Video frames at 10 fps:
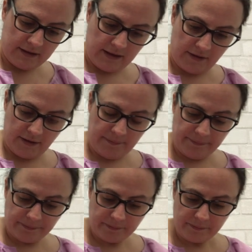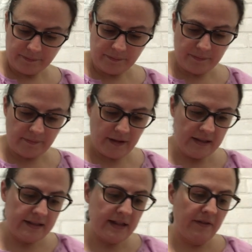7.
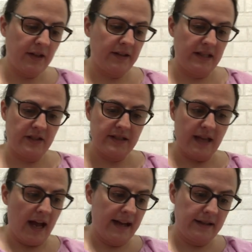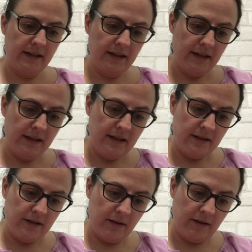7 on each side.
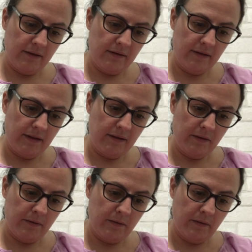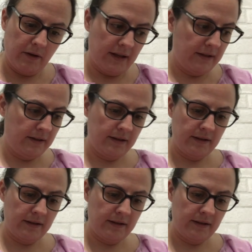So 1,